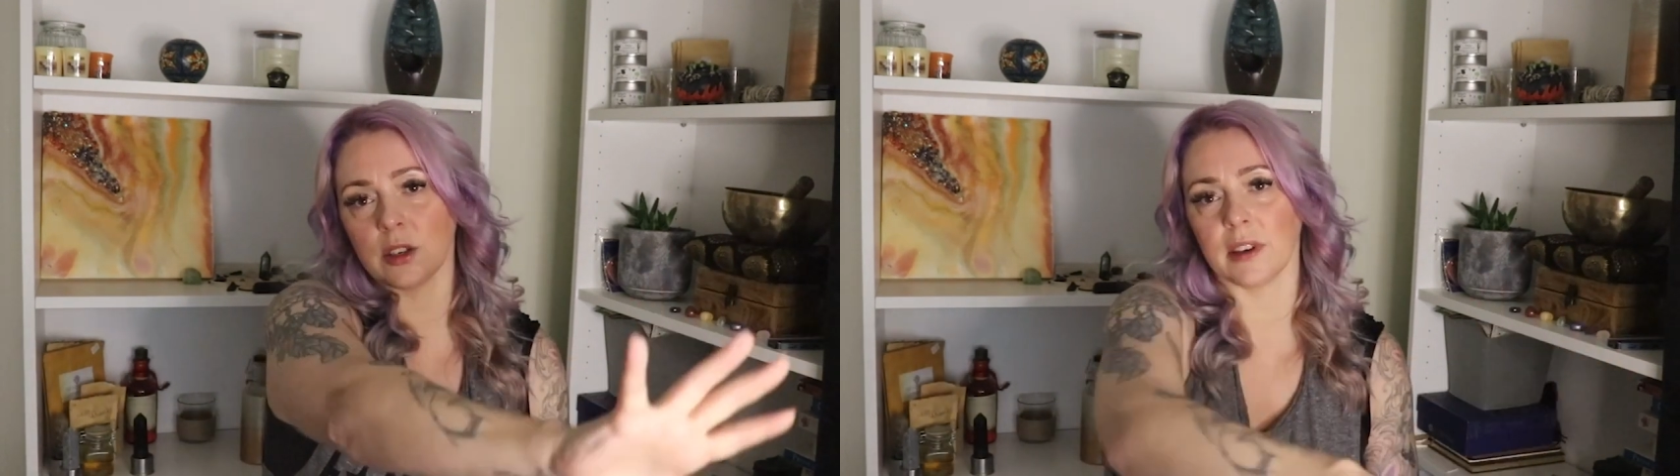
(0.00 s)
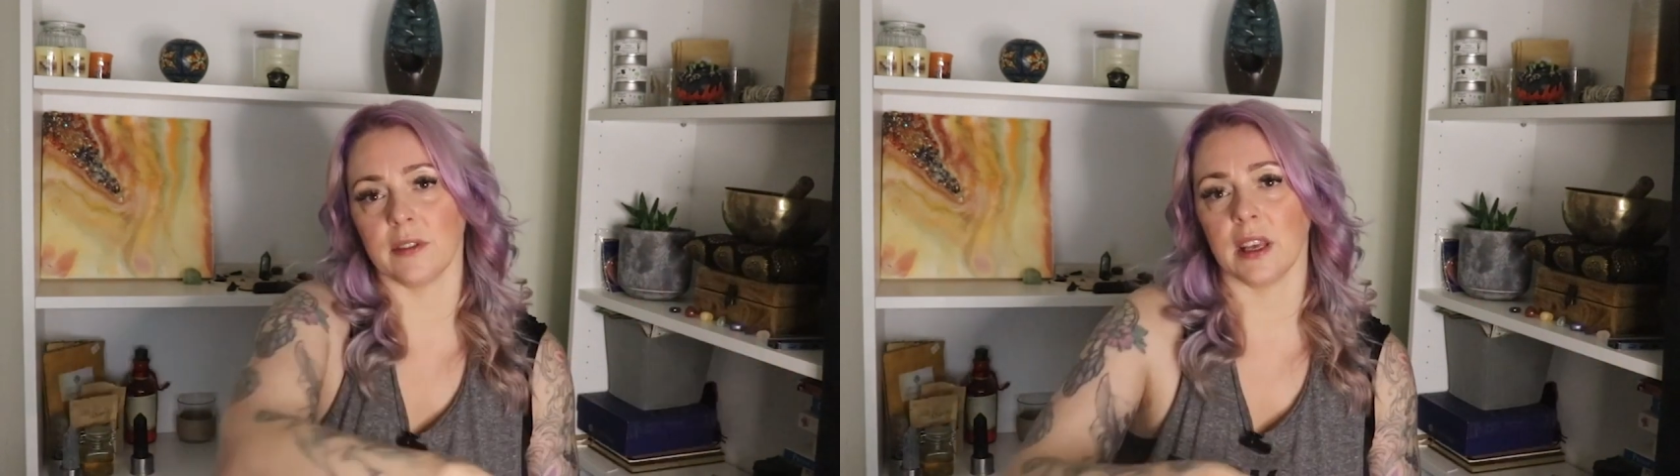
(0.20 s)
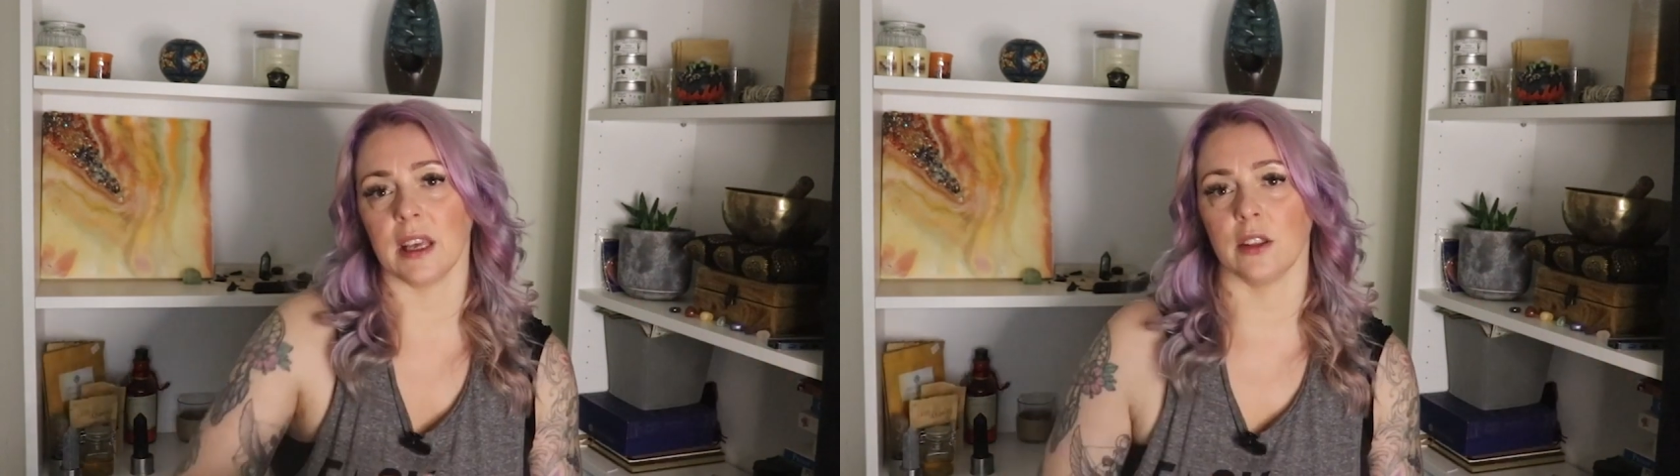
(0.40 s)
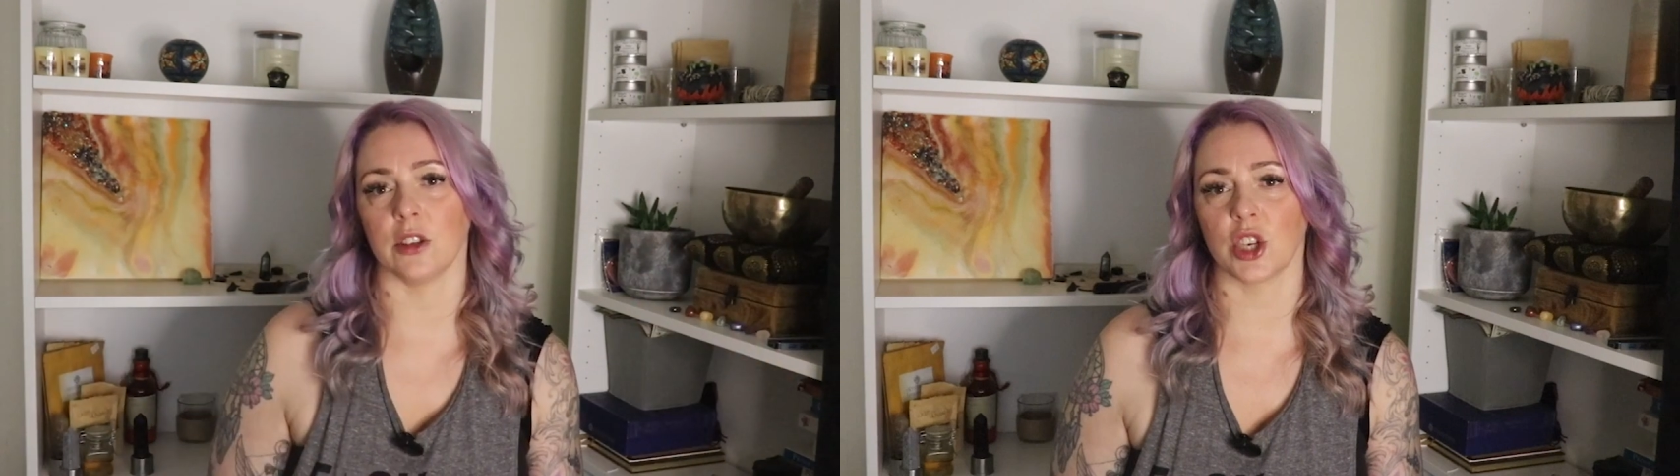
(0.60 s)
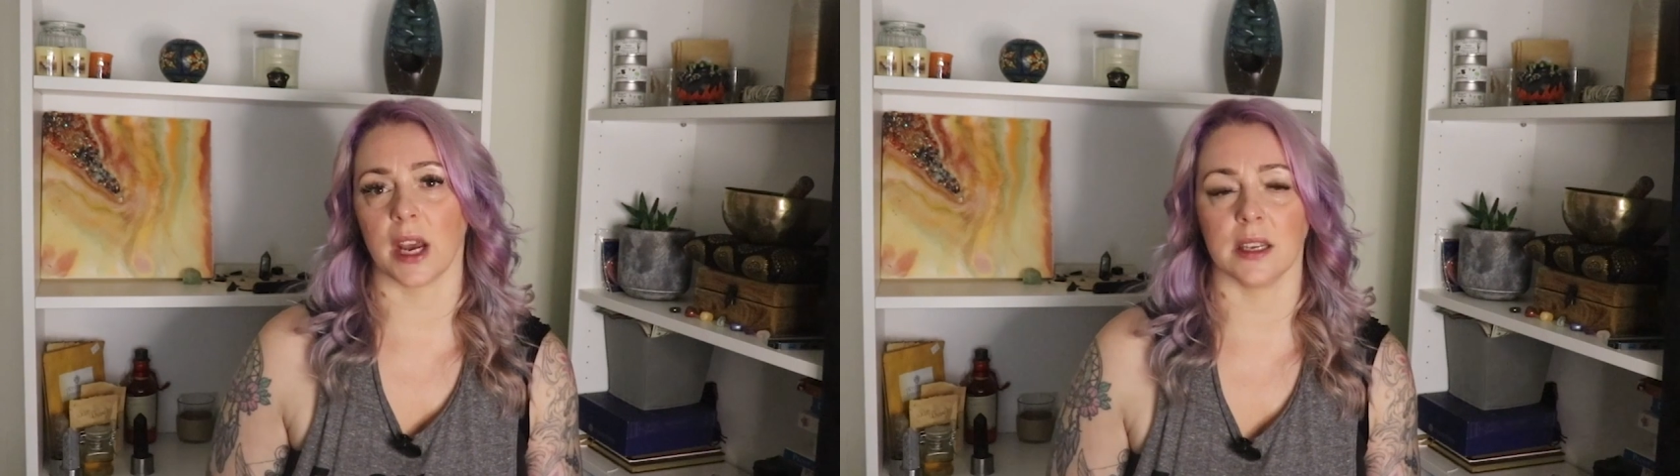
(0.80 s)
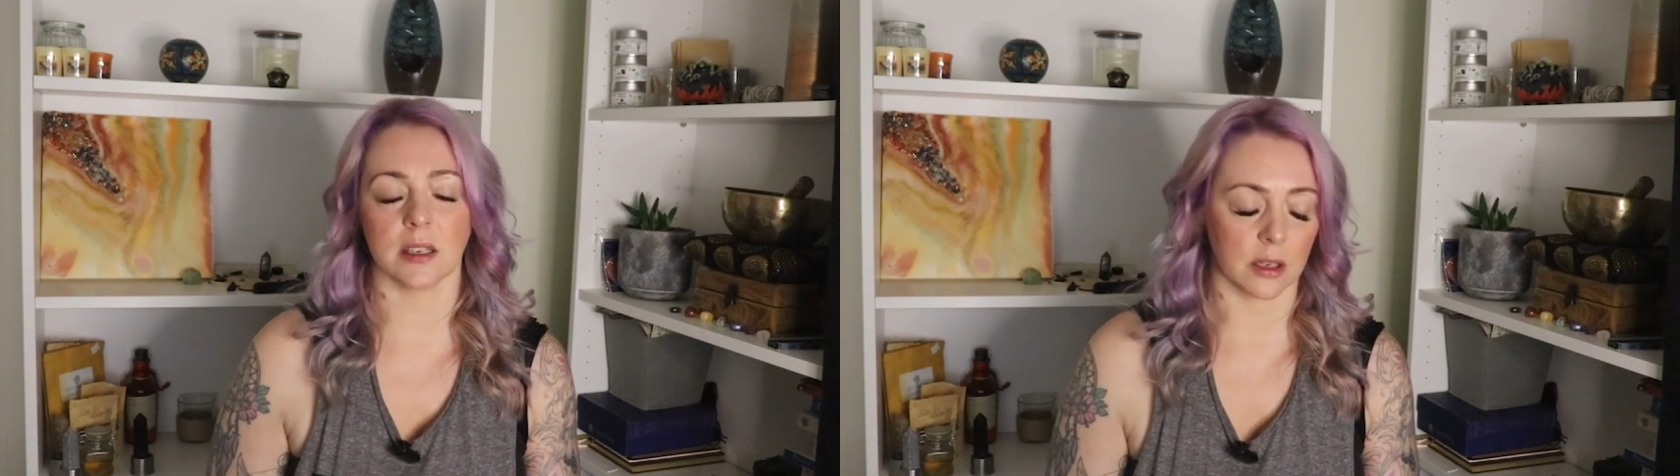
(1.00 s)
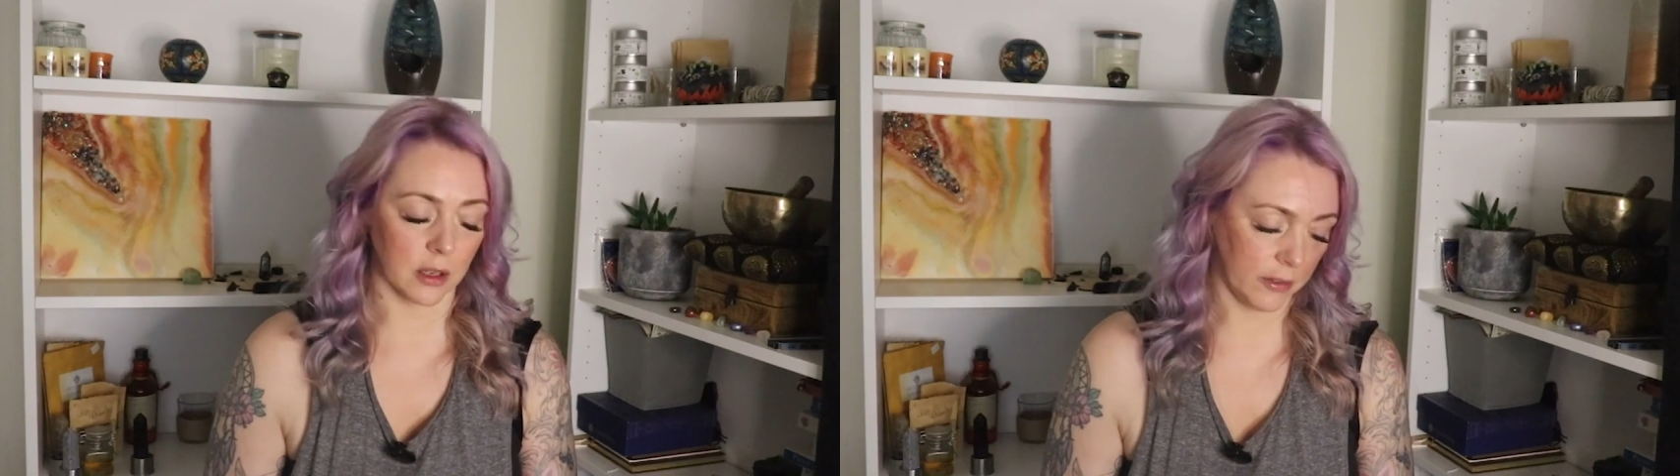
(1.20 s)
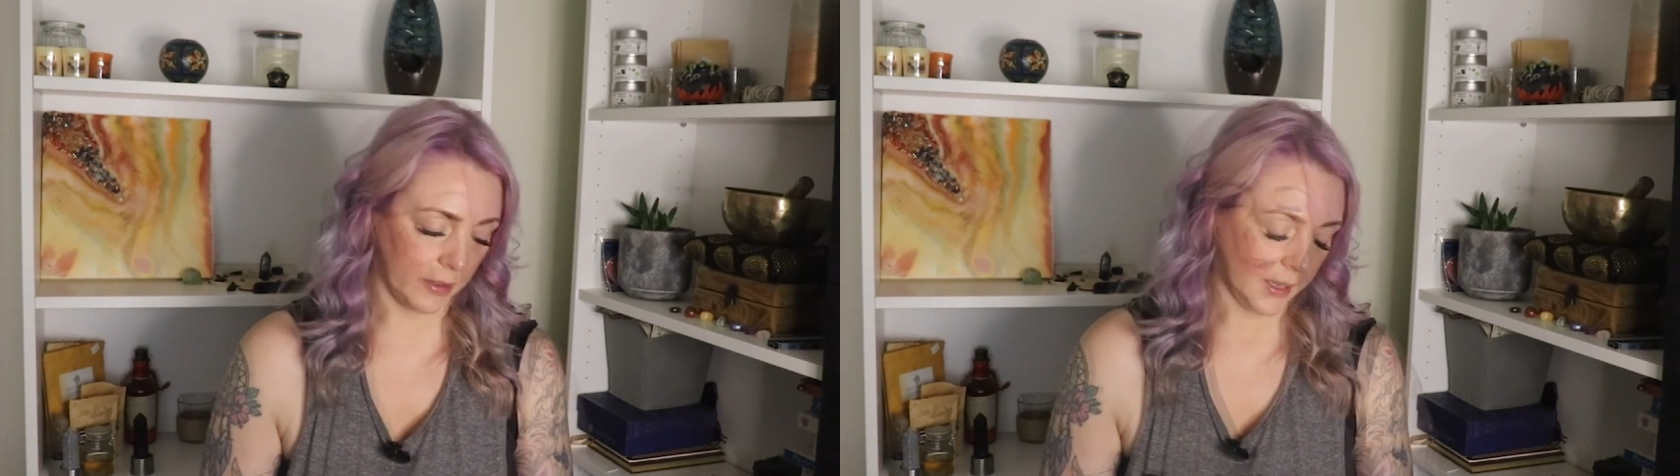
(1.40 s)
stuff over here, this shiny stuff.